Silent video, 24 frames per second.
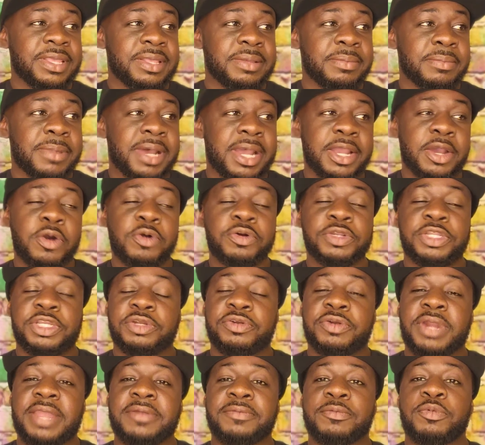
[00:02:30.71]
My only
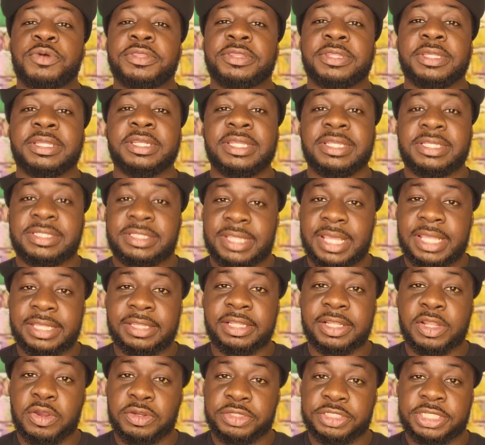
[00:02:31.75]
gripe with it is that the
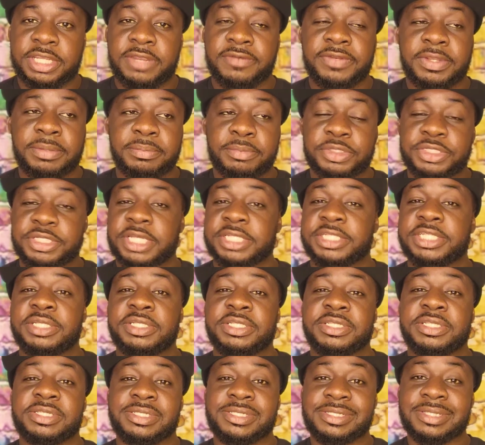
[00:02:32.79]
longevity and projection
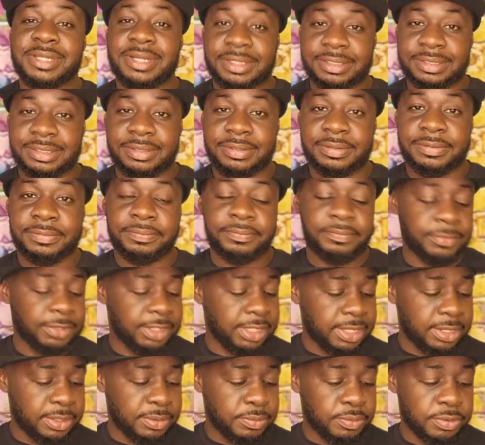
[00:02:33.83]
sucked.
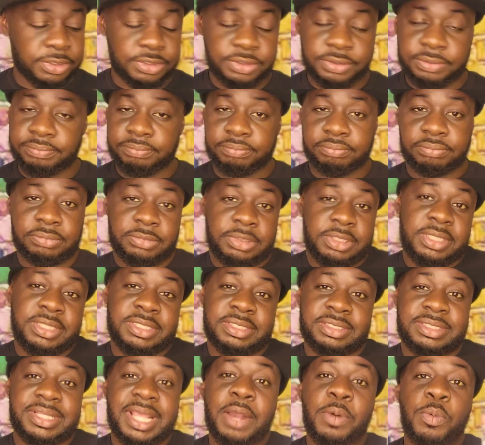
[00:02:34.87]

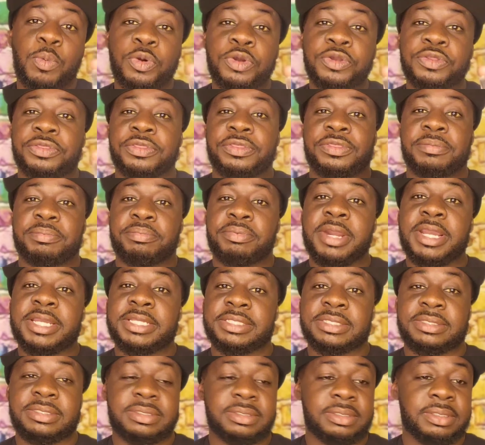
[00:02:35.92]
It's not worth the
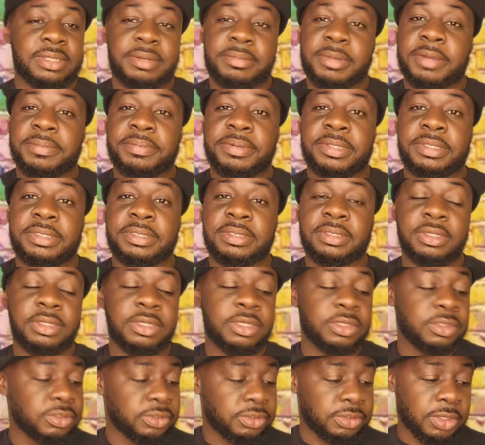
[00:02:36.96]
price in my opinion.
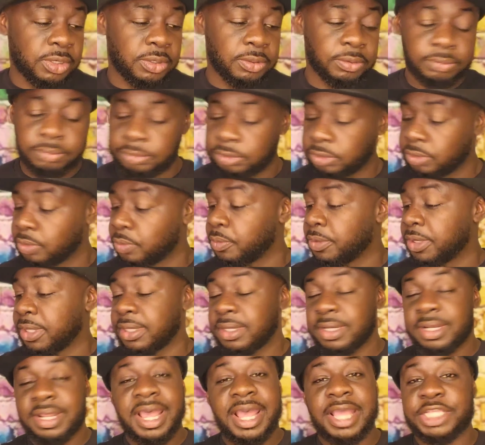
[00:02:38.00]
So
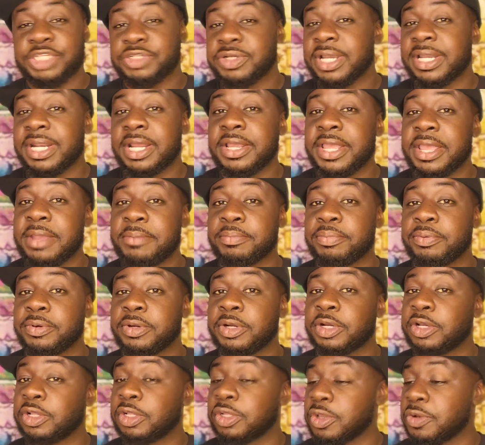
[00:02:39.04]
when I tried out Emperor
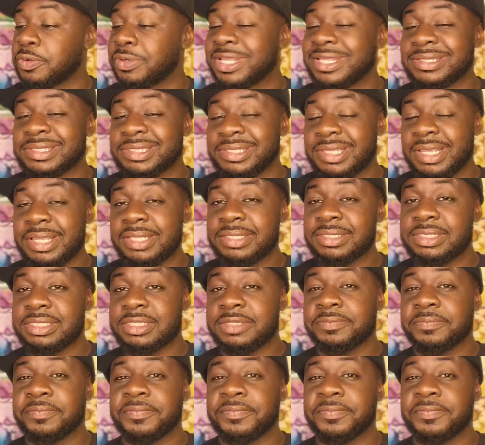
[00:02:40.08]
Cologne Intense,